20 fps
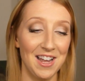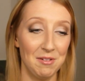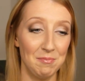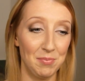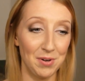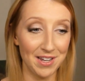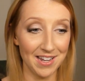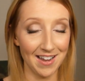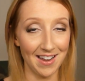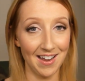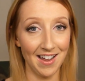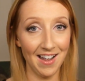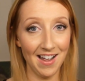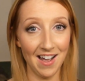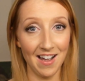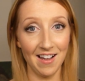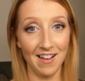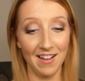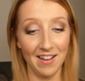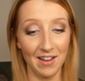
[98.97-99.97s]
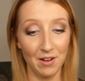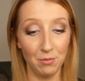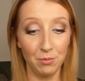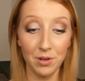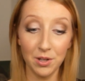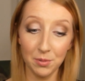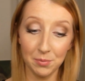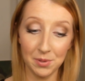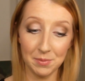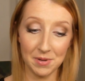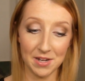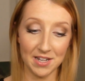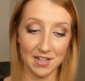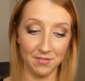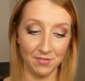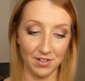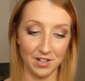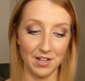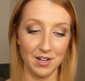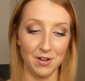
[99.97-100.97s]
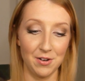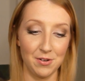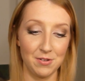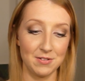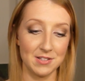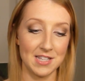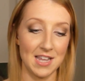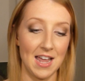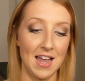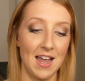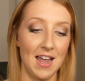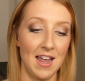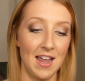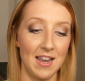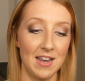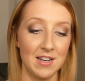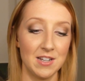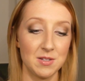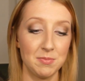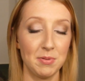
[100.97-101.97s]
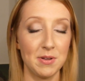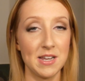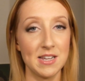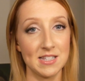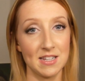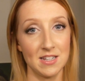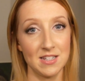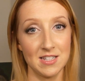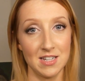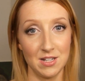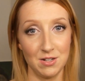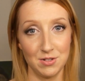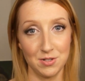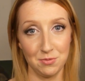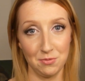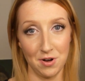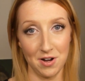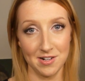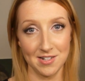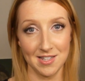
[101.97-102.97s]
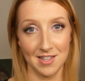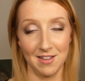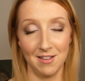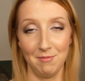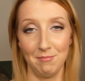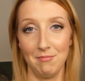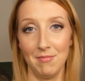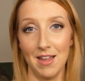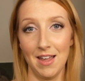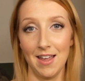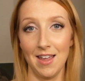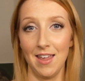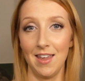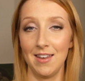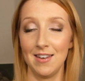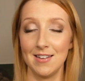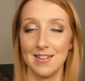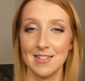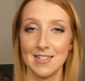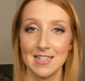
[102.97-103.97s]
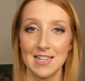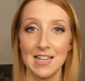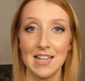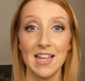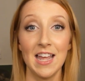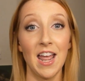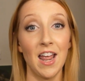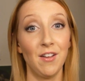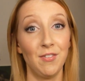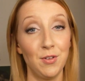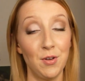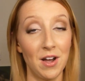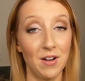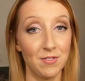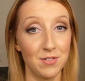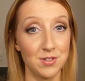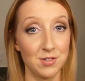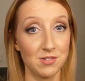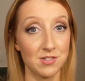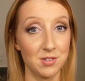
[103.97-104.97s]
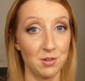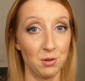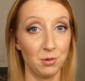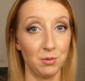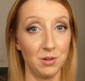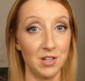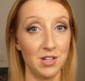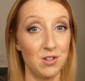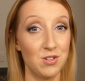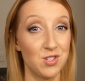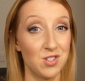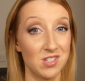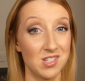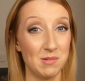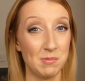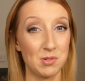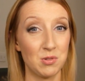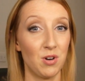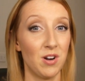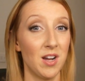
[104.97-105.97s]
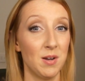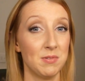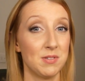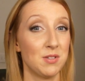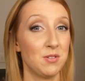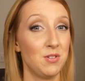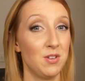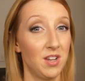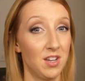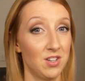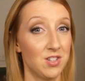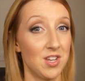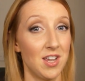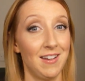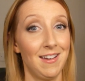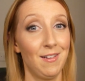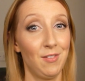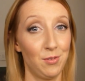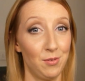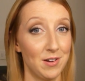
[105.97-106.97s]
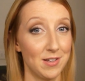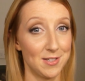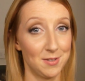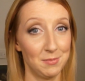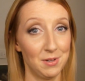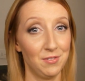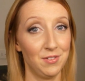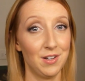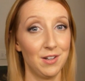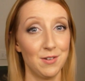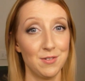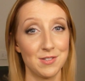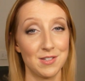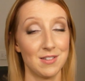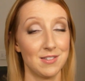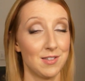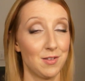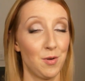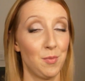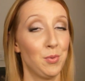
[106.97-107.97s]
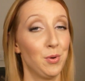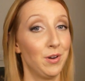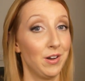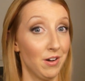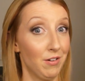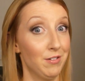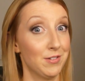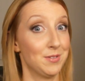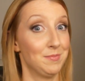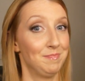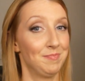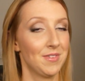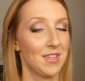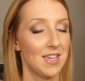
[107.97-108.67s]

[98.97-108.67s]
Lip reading: But yeah, I will be making videos, and please continue to watch them. And if you haven't done so already, you should subscribe so you can check out the rest of my videos because they're pretty awesome.